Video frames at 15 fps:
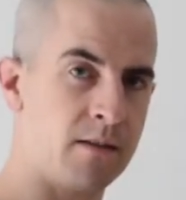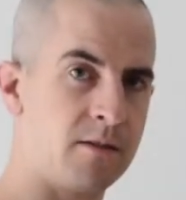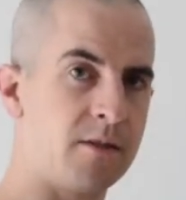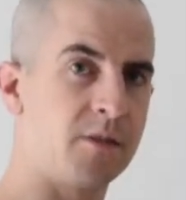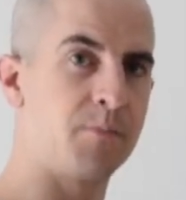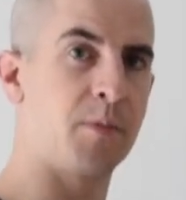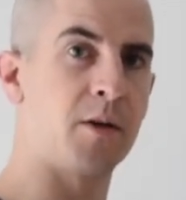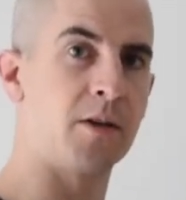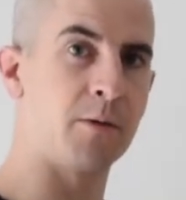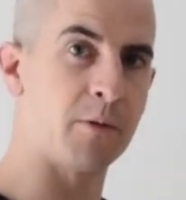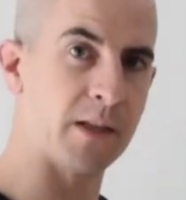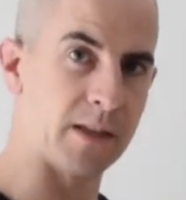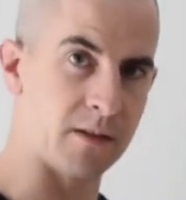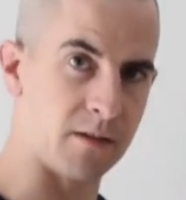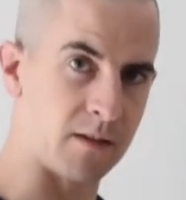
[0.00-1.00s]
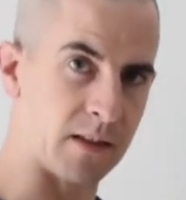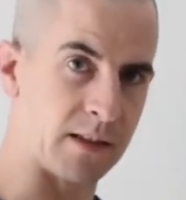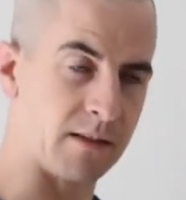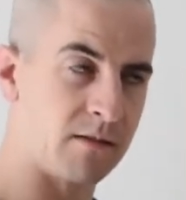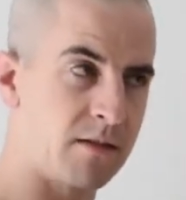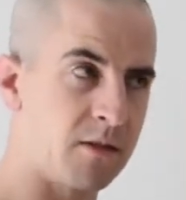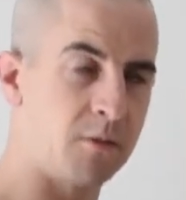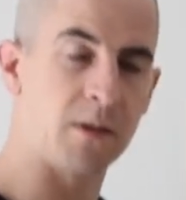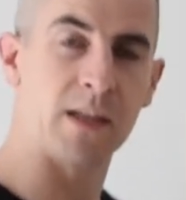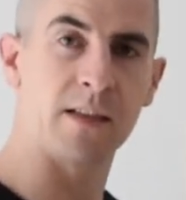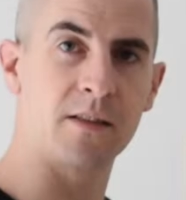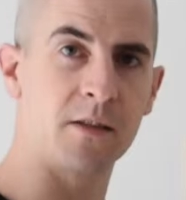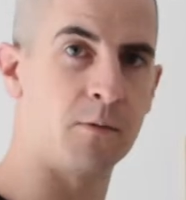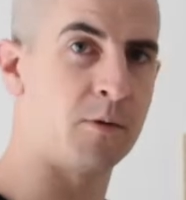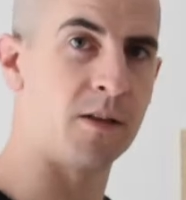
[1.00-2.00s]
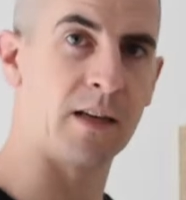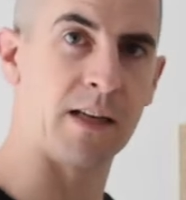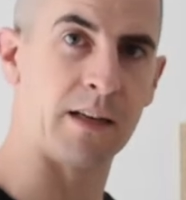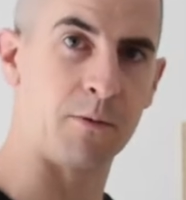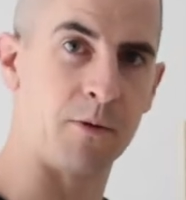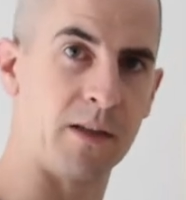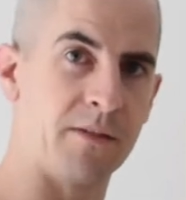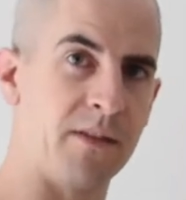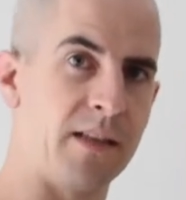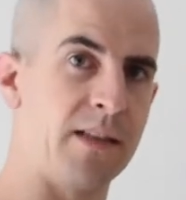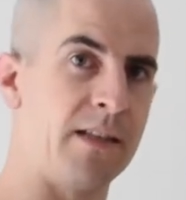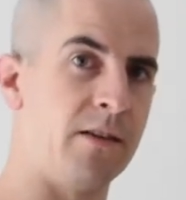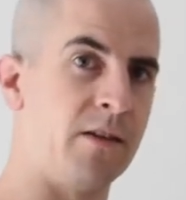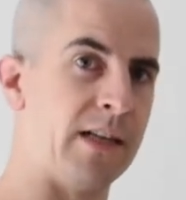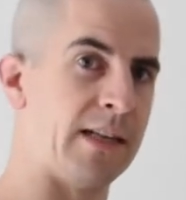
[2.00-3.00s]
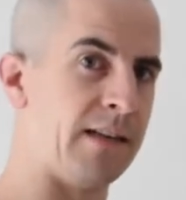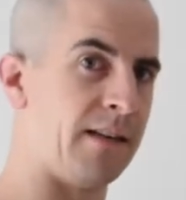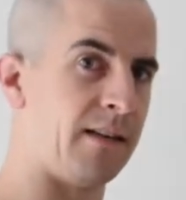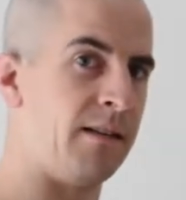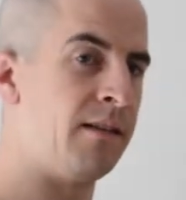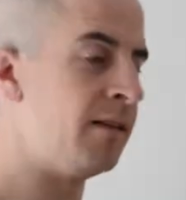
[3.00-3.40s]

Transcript: Just body weight only, 2 legs or 1 leg, whatever they can handle.